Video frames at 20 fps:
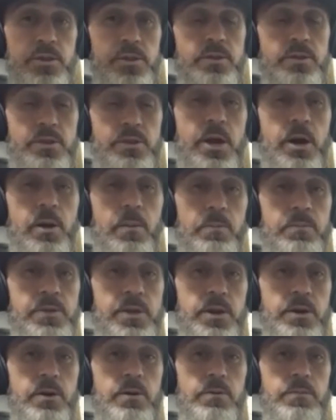
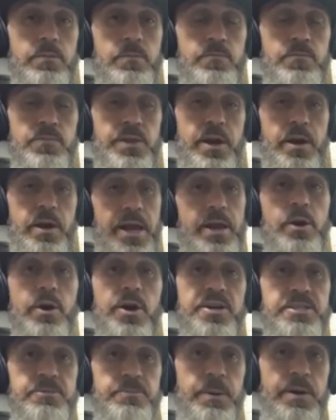inner
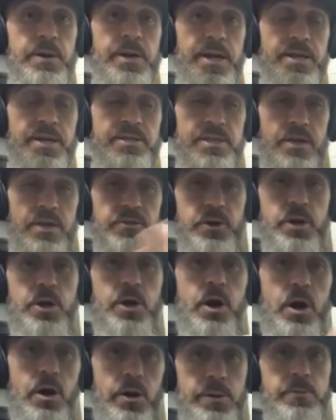experience that they're
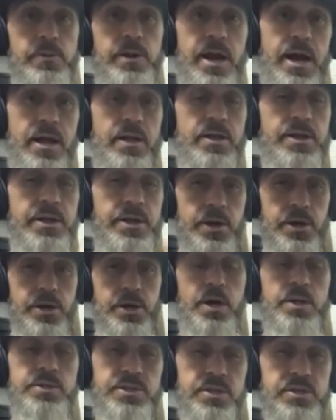calling reality or
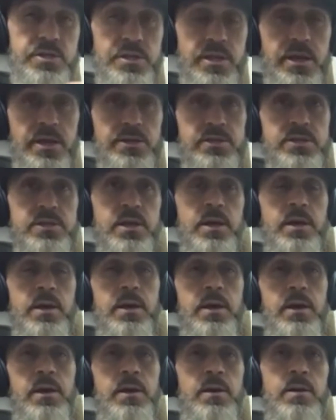consciousness.
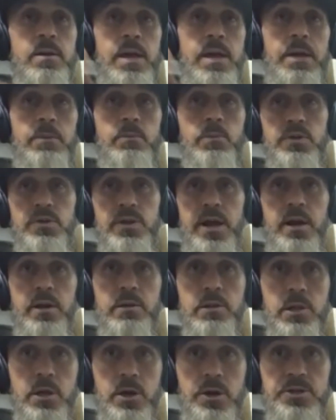And when they
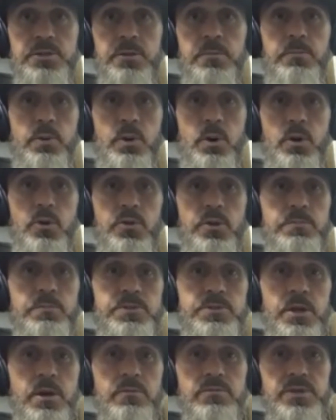learn to pull
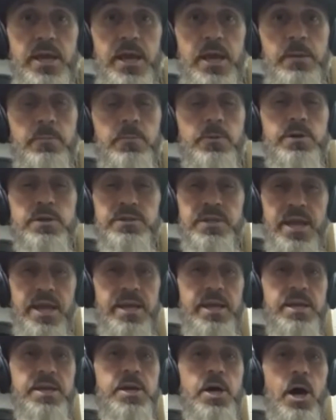themselves inward, they
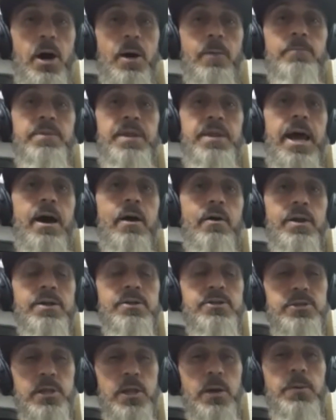can calm down
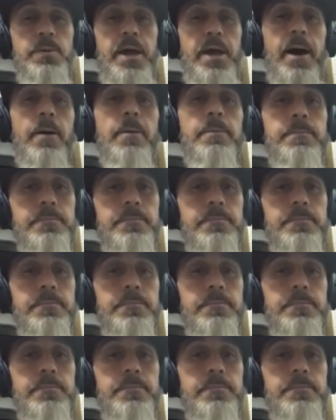and slow down.